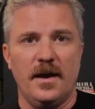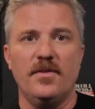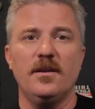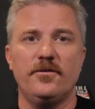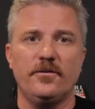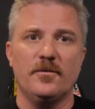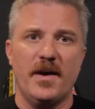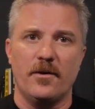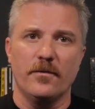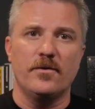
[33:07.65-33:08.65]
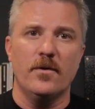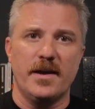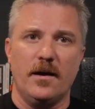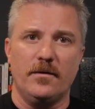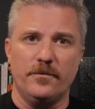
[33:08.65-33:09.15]
And then it's just a matter of
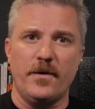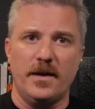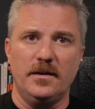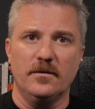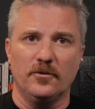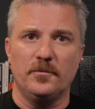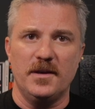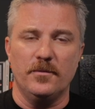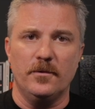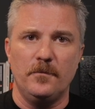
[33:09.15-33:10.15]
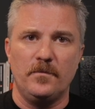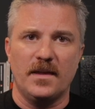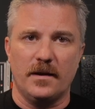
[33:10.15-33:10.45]
going out and finding those people.